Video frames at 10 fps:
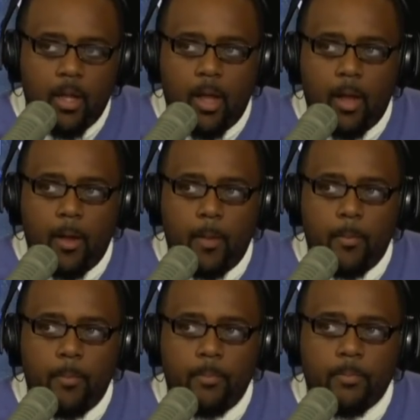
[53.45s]

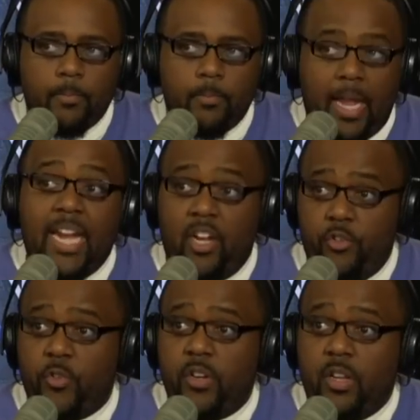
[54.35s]
Um,
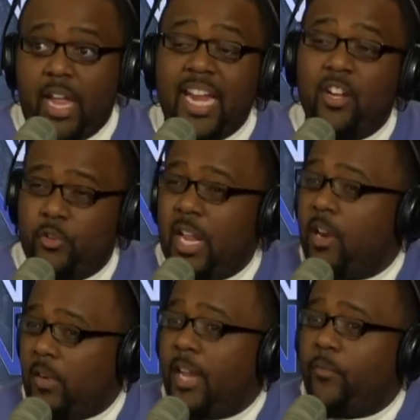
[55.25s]
800, 800
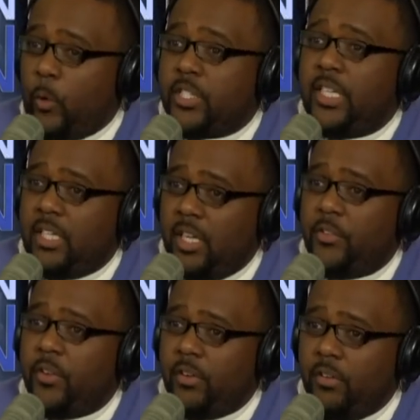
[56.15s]
out of like
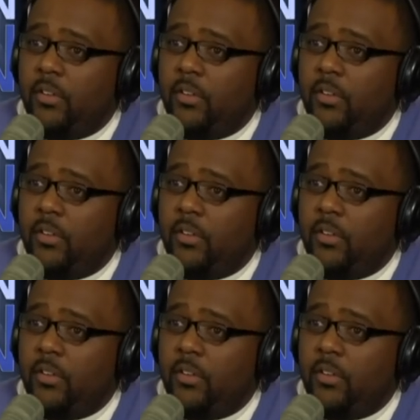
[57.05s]
1,400,